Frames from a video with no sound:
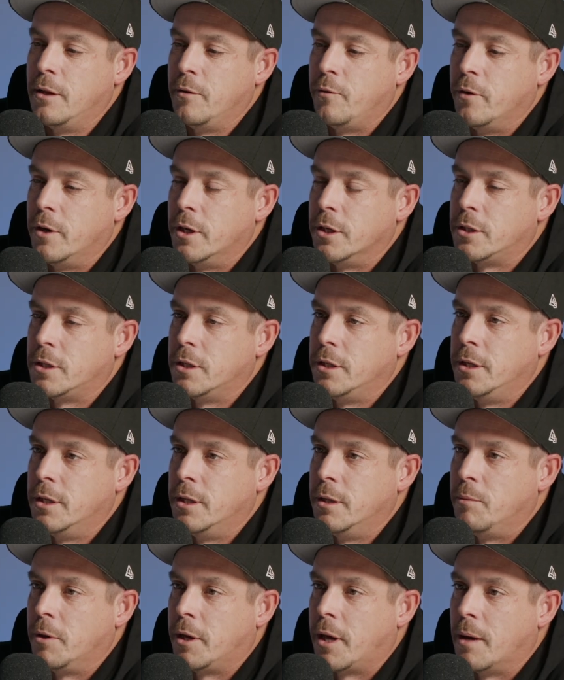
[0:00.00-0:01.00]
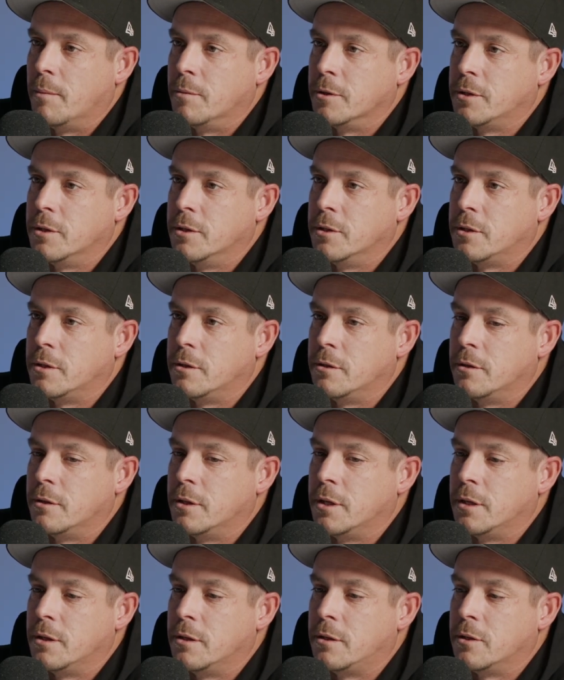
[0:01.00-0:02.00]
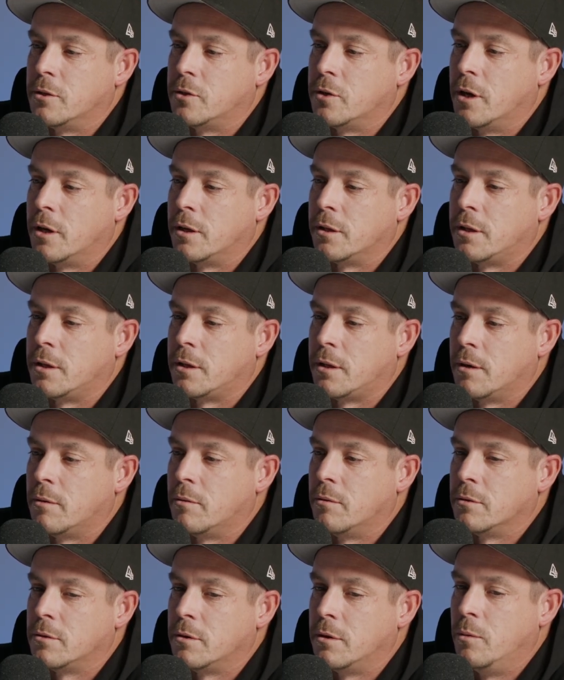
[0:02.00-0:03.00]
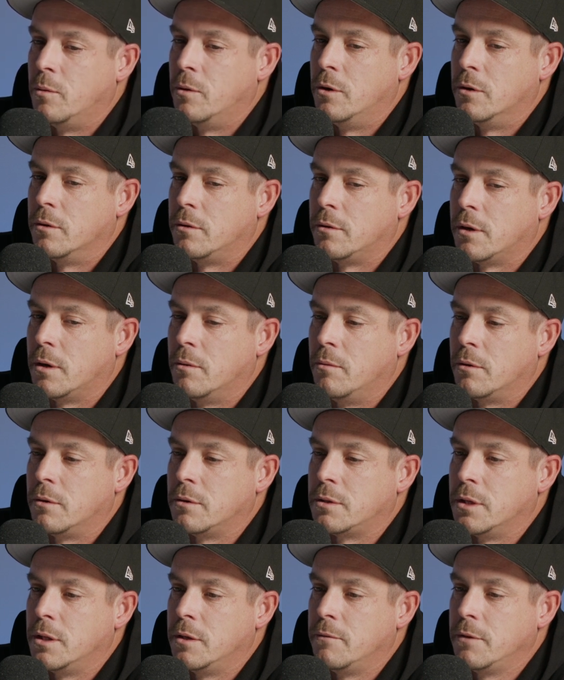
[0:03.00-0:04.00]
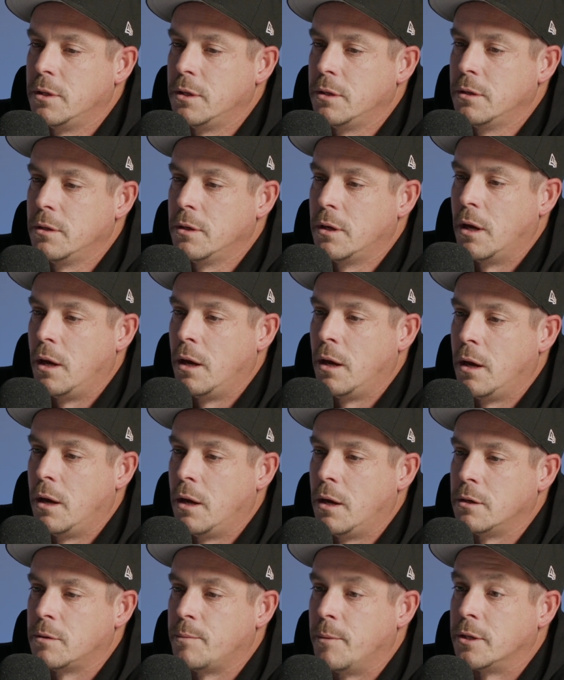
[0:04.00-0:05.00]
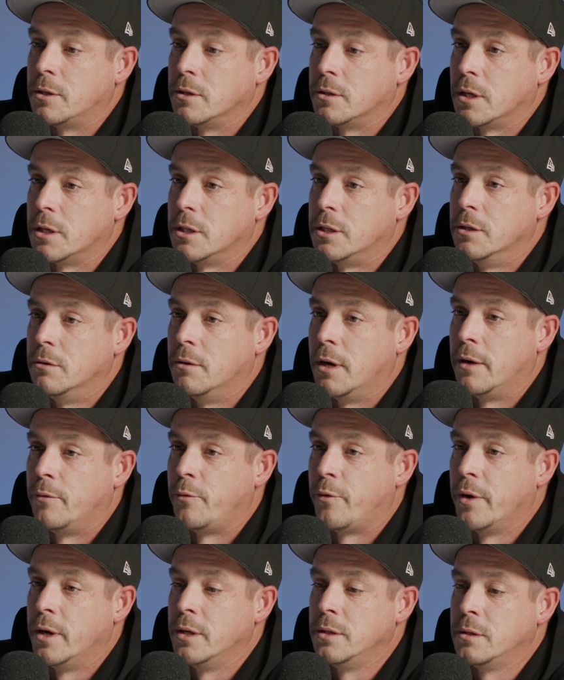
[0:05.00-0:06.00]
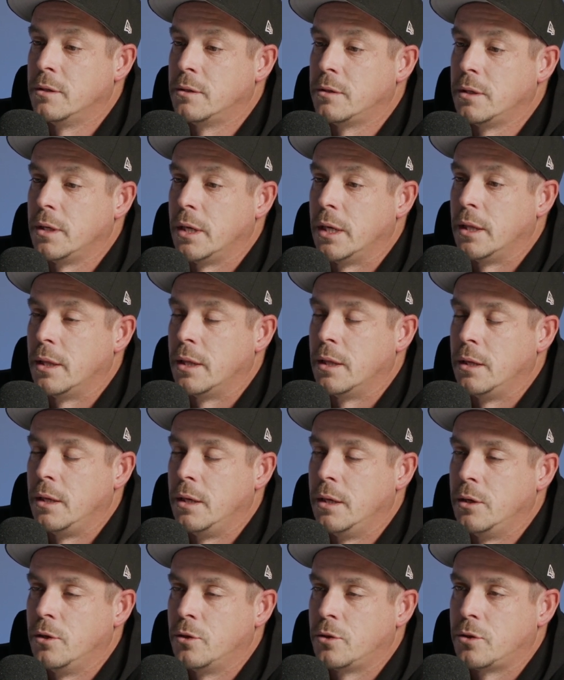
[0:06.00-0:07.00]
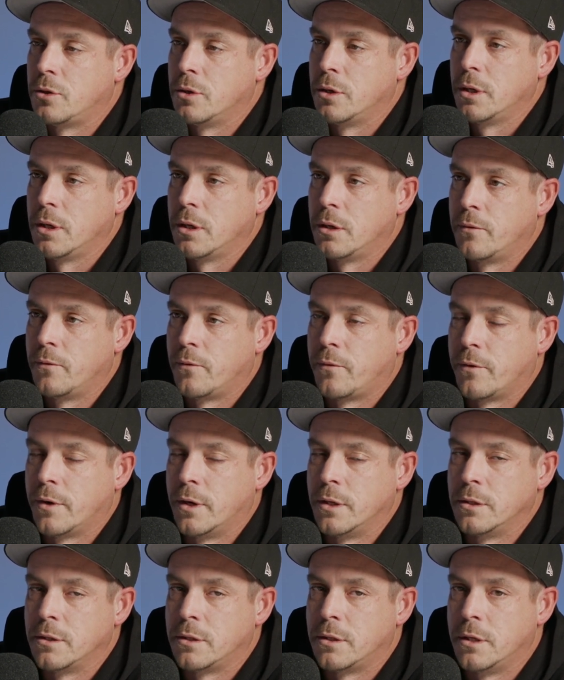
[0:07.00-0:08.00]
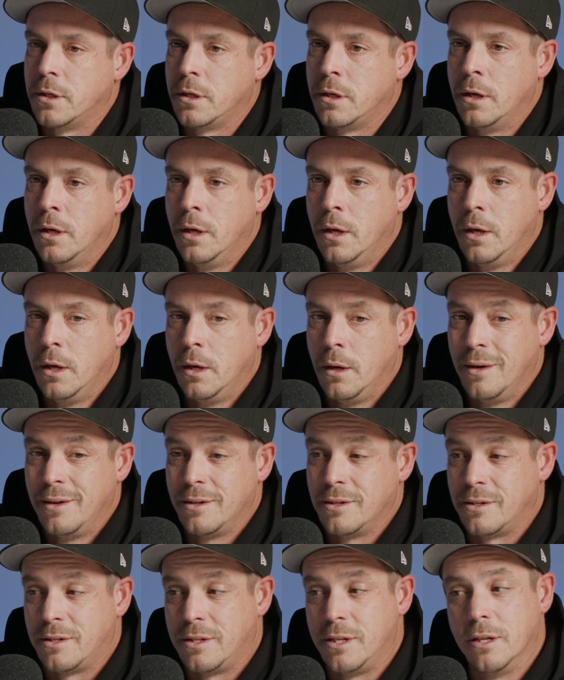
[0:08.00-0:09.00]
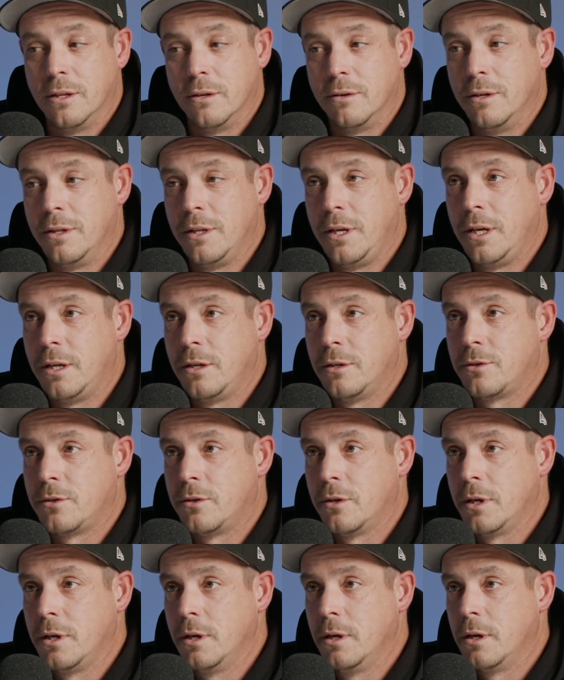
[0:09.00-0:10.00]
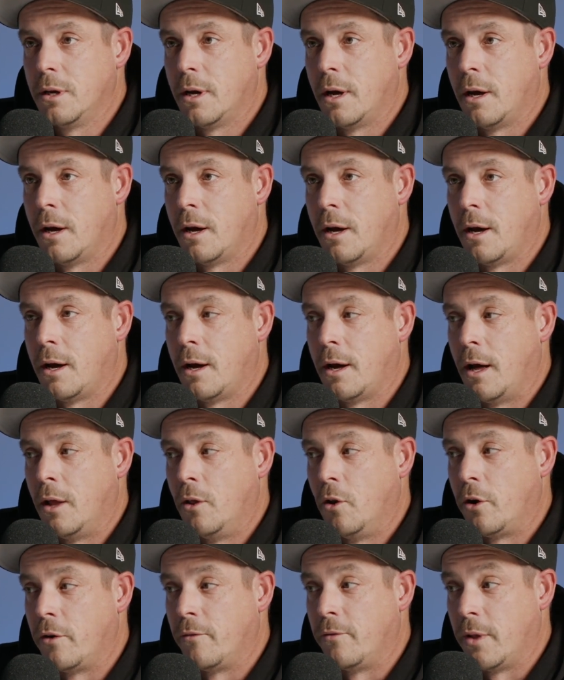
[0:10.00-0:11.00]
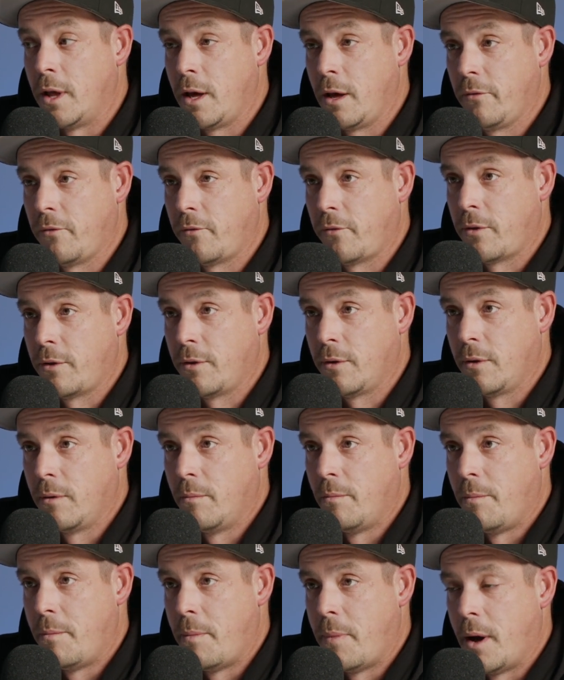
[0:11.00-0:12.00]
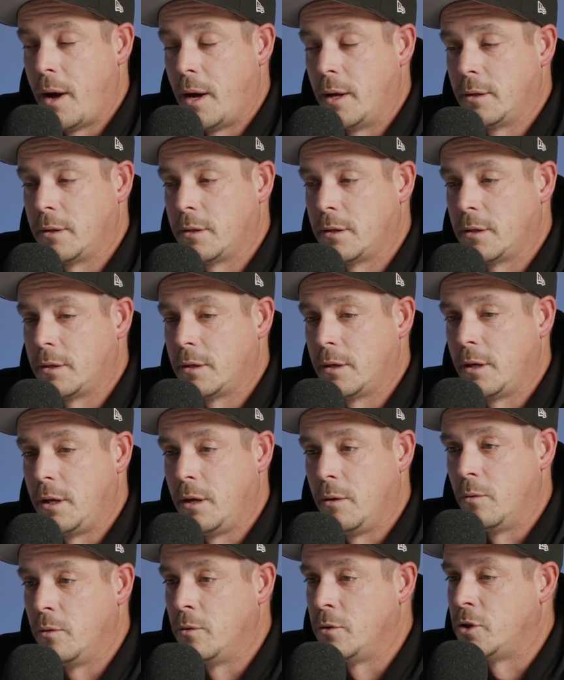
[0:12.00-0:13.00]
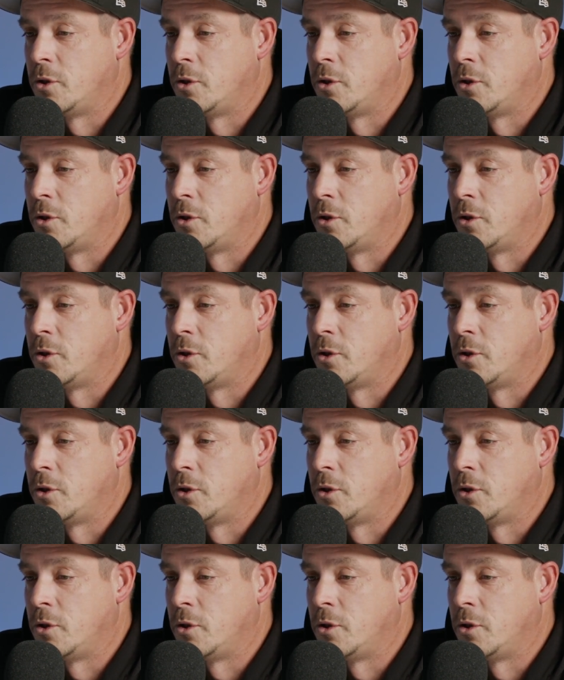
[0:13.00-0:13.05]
finished. Nearly became a solicitor, and then decided that that wasn't a world that I wanted to live in. Uh, as much as I still had friends in the industry and friends that still are in the industry, uh, a lot of left, mm. but it was